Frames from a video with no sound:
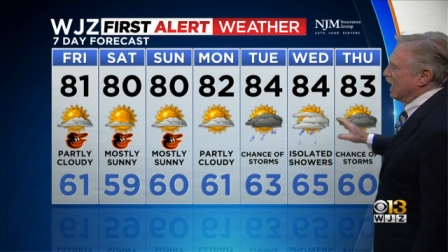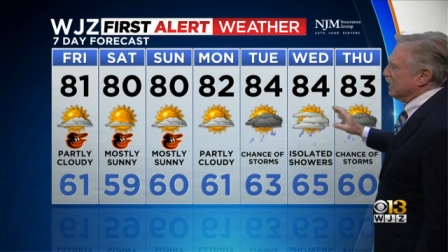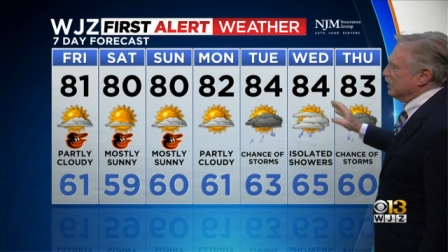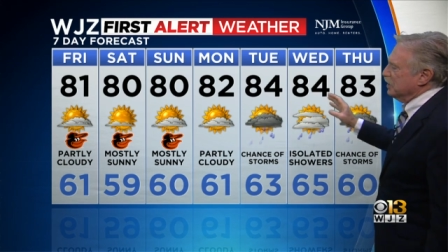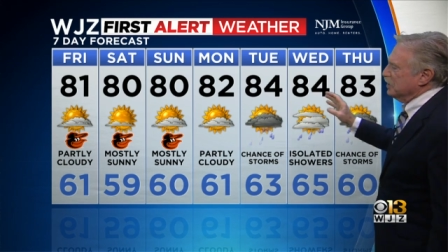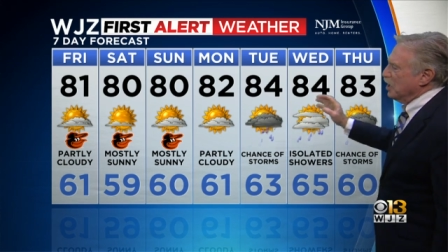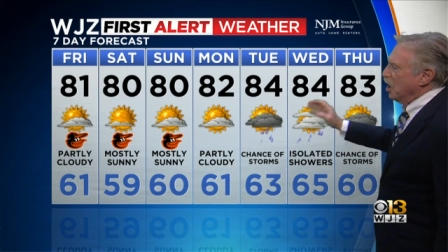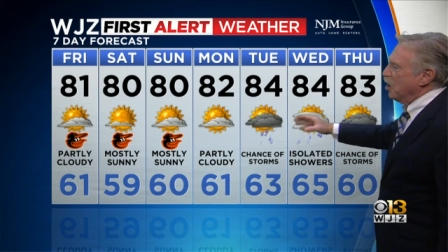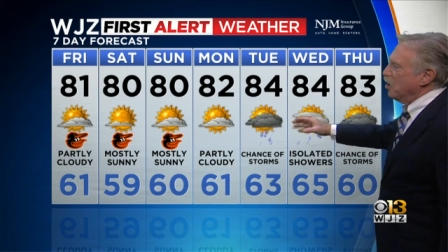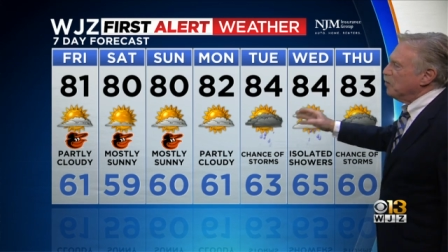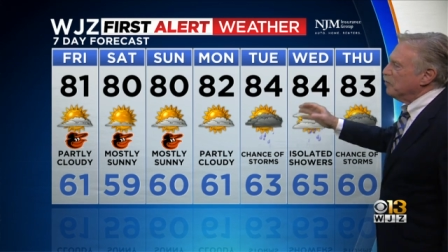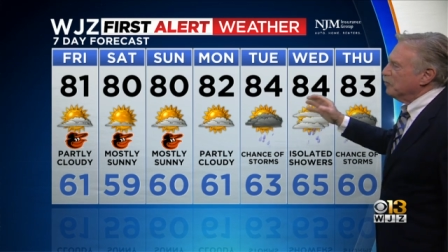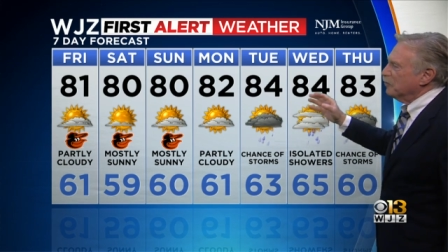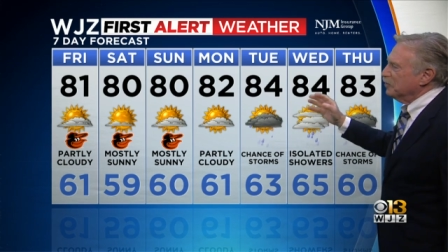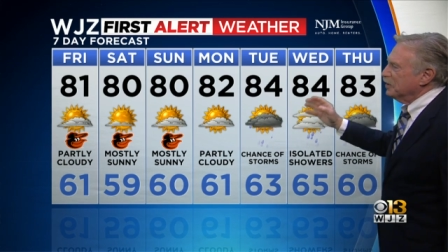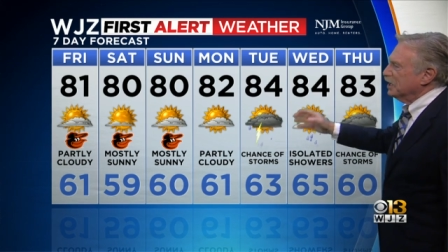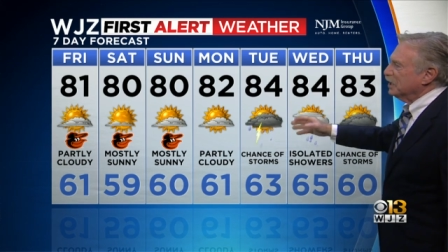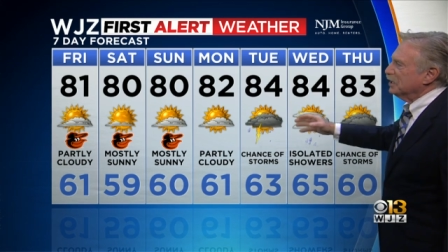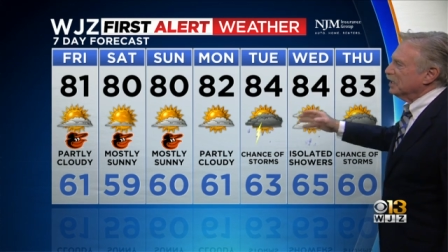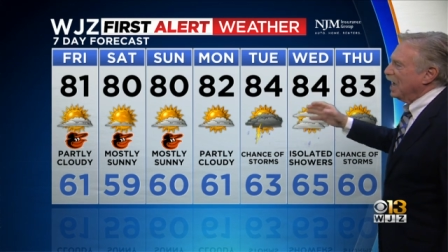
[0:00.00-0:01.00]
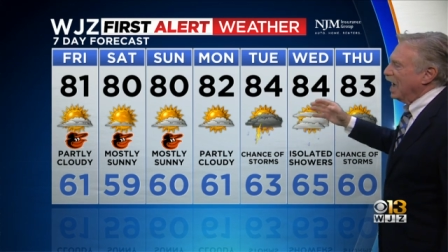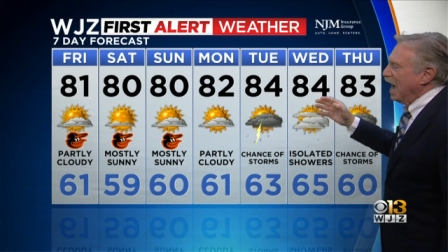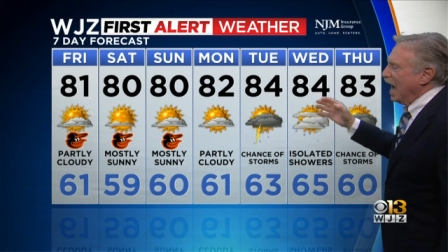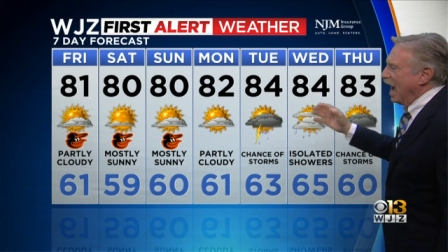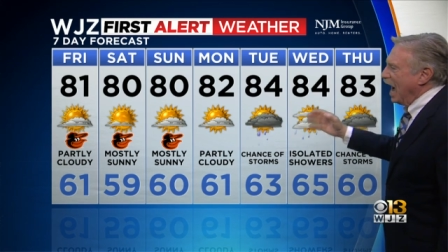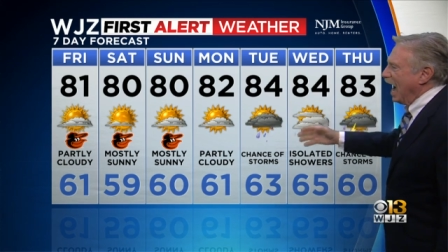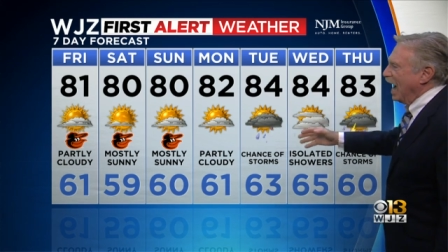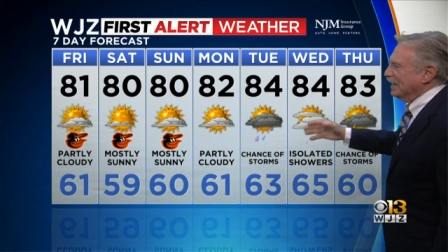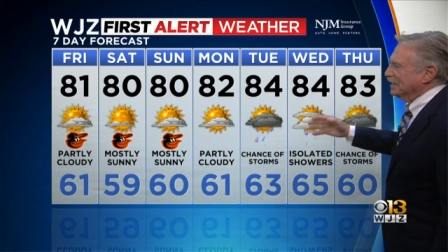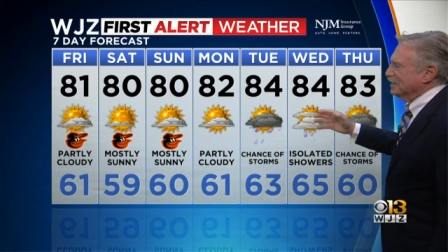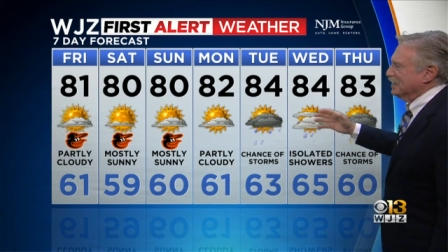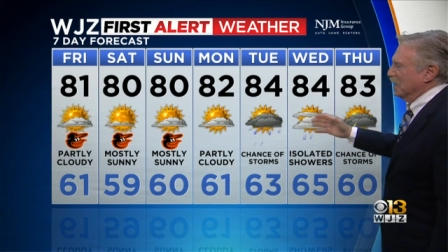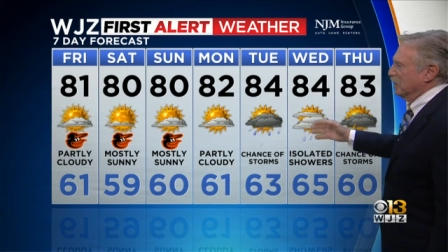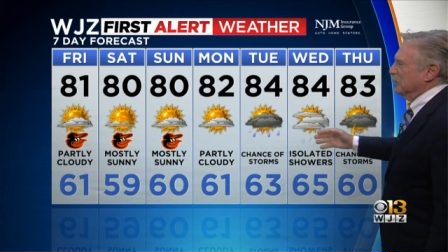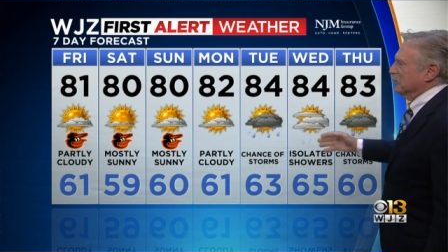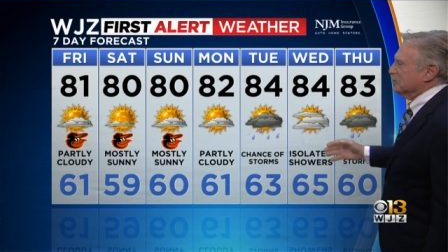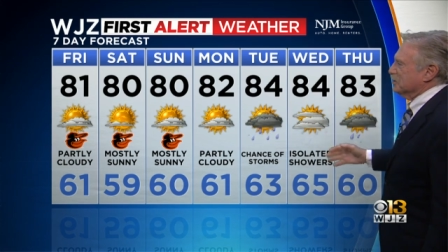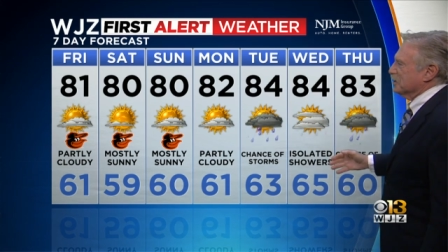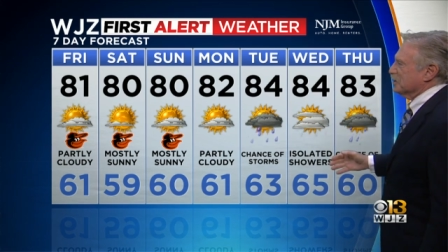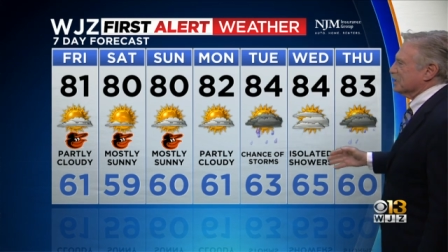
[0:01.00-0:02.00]
And no real hot
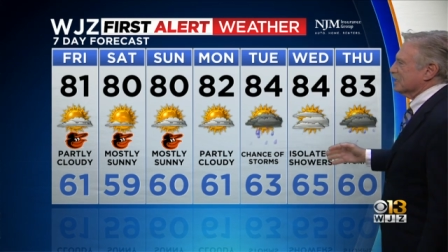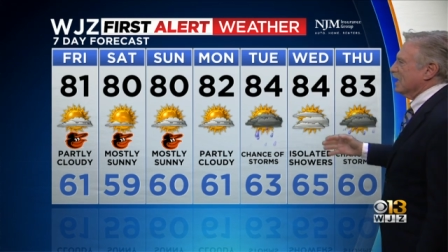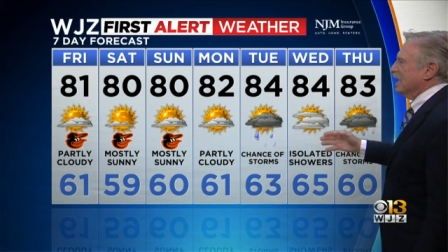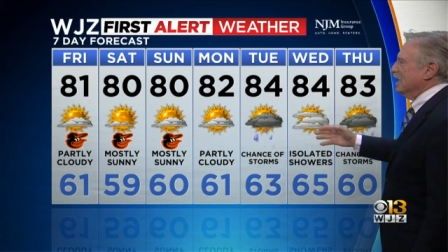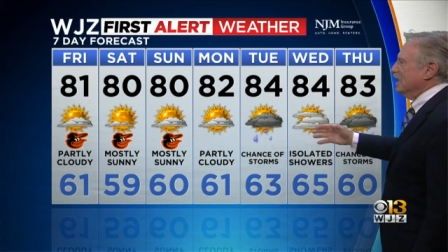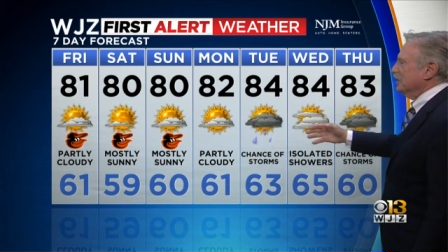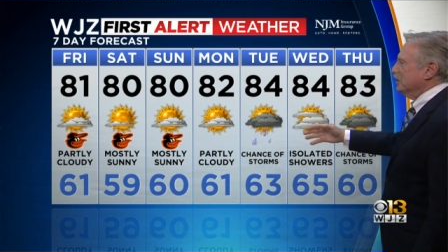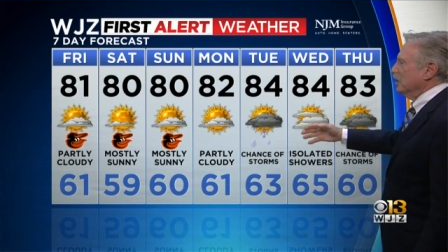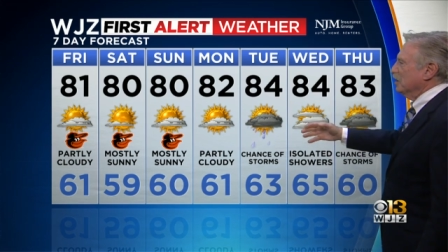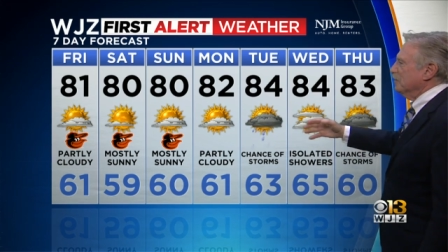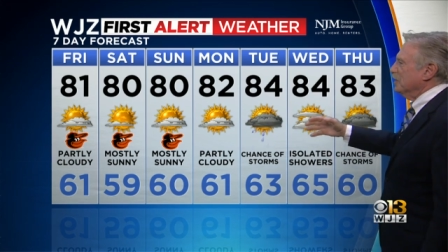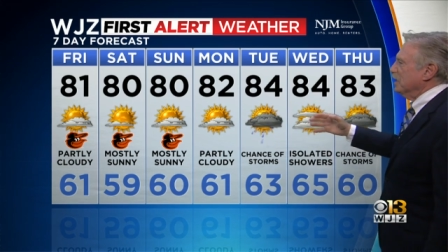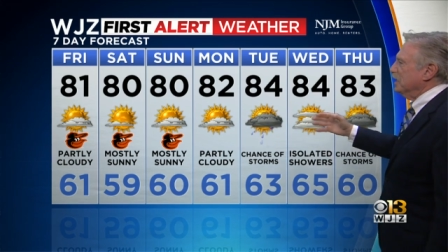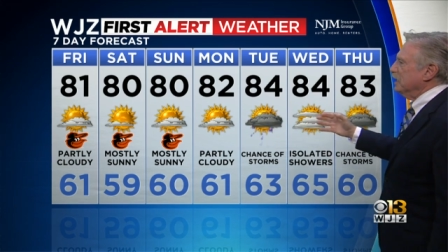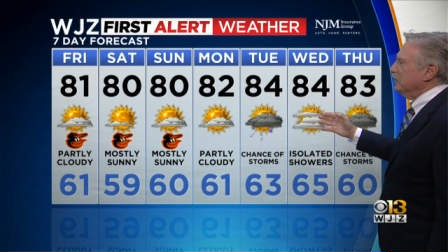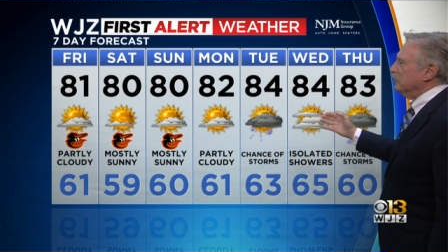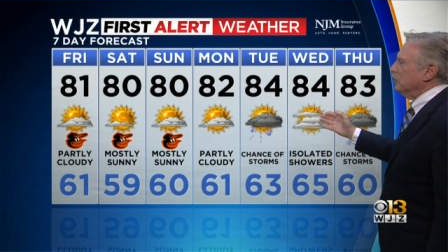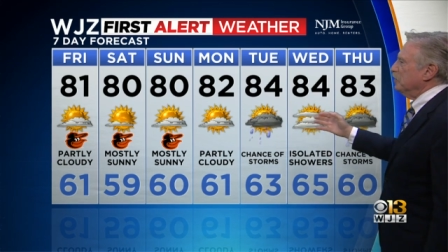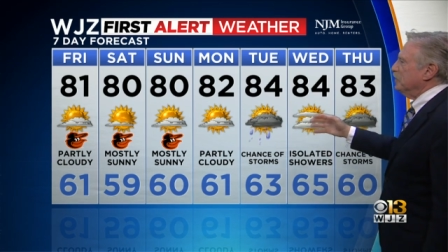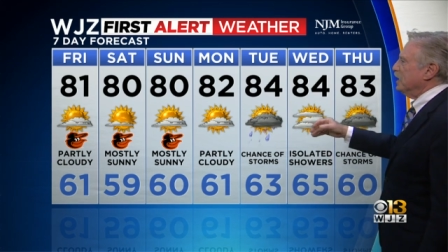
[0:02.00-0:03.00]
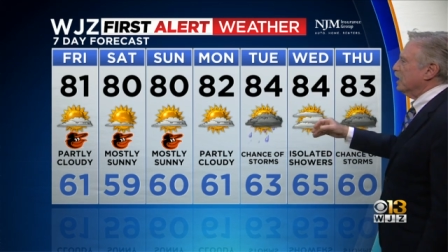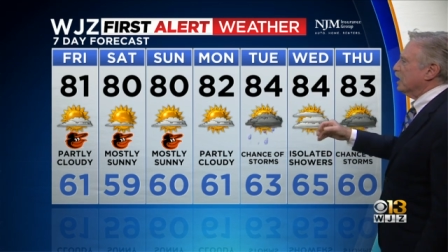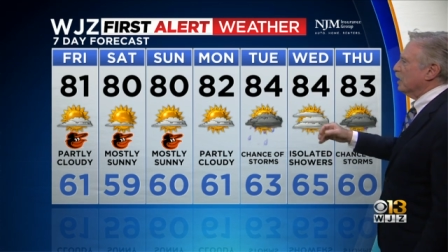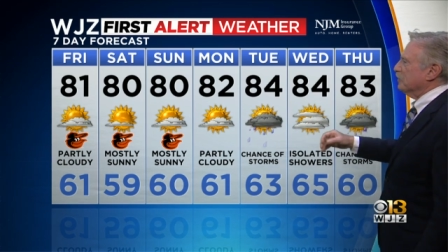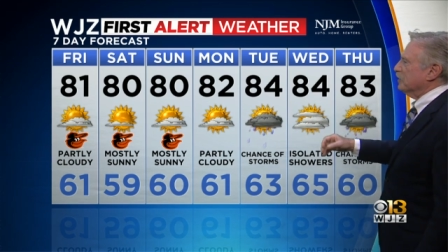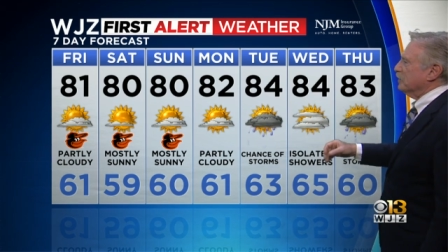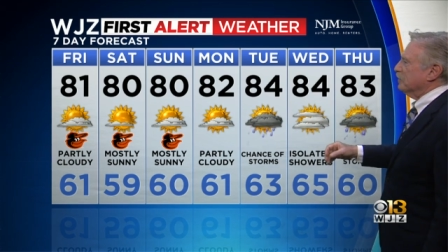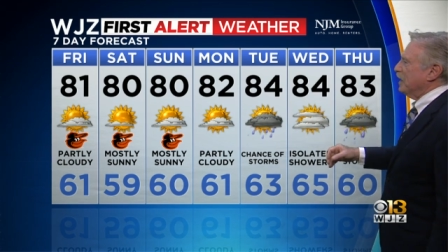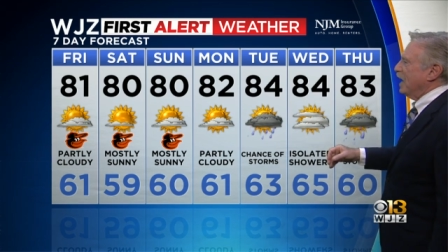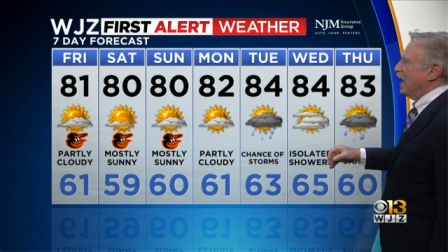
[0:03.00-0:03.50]
temperatures. Humidity will be coming